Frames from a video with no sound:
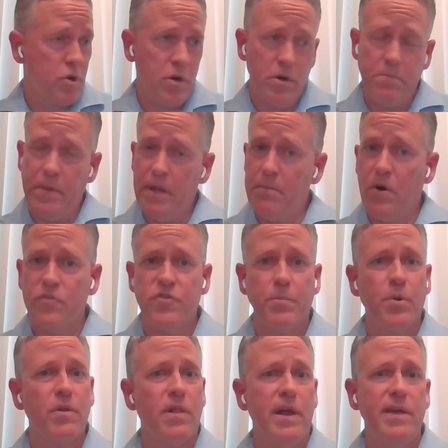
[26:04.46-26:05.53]
There could be
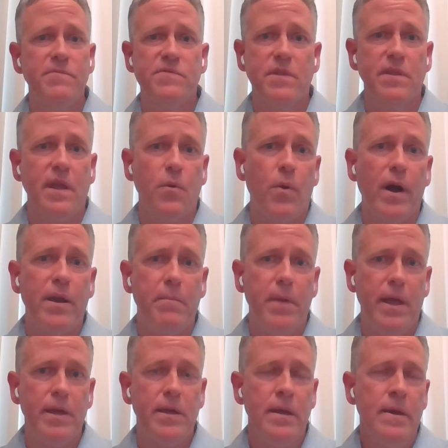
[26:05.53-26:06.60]
multiple claims that they want to
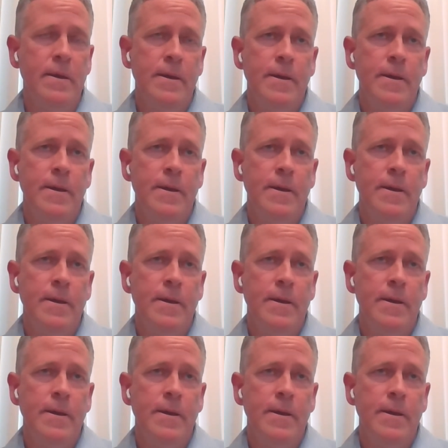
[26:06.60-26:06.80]
make.